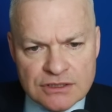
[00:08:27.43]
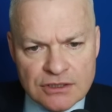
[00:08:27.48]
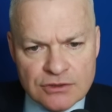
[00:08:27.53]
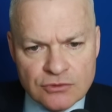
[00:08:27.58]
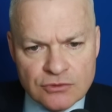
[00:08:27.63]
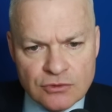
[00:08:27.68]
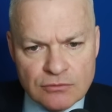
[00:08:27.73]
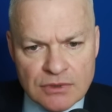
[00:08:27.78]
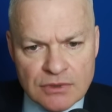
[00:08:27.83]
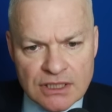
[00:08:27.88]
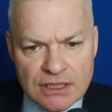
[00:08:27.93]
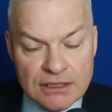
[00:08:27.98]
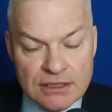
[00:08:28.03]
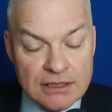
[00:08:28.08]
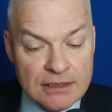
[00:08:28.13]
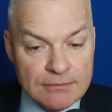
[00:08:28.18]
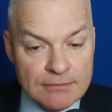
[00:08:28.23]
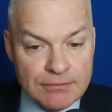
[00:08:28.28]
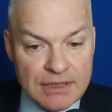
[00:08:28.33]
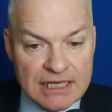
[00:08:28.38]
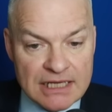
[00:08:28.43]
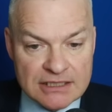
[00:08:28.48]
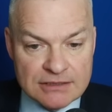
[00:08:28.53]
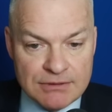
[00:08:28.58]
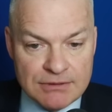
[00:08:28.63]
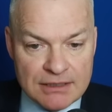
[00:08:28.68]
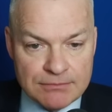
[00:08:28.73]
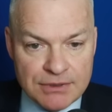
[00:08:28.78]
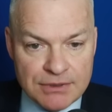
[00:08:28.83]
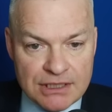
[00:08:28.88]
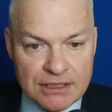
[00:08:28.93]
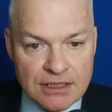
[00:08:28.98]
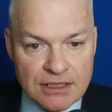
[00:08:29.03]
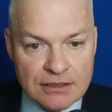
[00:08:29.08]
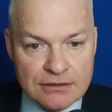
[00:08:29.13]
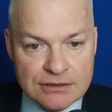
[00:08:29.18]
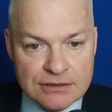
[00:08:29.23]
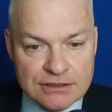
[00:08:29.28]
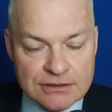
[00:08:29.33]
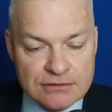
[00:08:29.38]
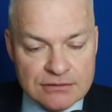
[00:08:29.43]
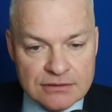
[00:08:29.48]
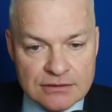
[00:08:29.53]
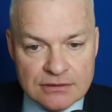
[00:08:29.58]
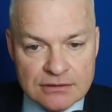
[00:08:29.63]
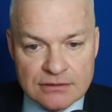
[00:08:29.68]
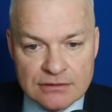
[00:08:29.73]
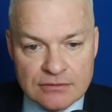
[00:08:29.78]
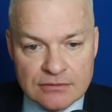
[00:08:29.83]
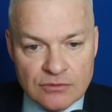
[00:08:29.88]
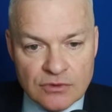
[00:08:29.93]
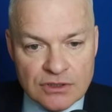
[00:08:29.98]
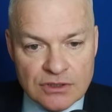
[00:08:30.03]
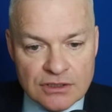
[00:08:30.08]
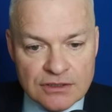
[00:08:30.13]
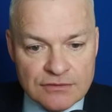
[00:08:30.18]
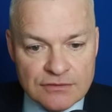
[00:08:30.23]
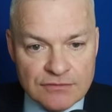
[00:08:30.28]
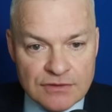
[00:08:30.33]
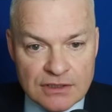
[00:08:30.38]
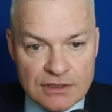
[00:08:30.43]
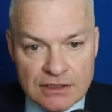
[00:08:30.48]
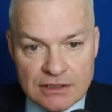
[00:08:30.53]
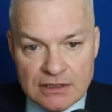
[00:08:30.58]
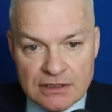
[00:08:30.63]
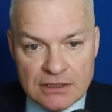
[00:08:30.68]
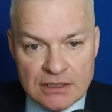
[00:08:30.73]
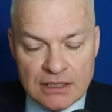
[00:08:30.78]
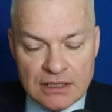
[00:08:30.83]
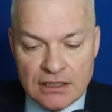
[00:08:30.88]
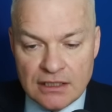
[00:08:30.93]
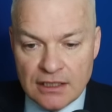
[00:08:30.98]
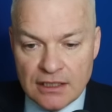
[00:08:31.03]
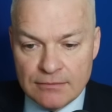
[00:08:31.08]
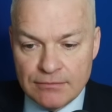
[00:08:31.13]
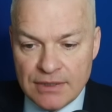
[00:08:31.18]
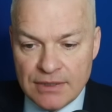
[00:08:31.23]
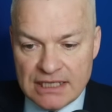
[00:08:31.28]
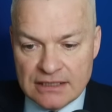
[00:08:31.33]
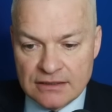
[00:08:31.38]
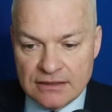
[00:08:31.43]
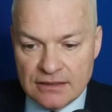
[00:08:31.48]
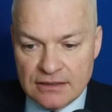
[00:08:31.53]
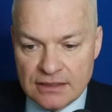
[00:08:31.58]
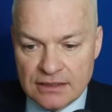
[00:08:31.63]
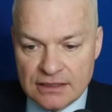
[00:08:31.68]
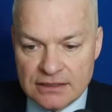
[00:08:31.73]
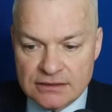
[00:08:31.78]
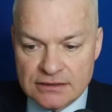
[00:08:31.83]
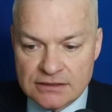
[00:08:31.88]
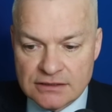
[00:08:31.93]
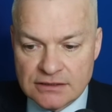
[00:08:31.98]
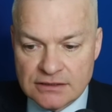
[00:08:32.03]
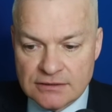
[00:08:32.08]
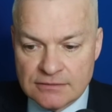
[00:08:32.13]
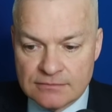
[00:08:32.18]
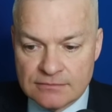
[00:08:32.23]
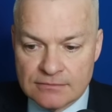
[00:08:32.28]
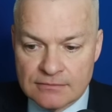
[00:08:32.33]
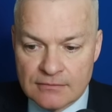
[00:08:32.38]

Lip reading: I thought my back-to-back bingos would have done better than that.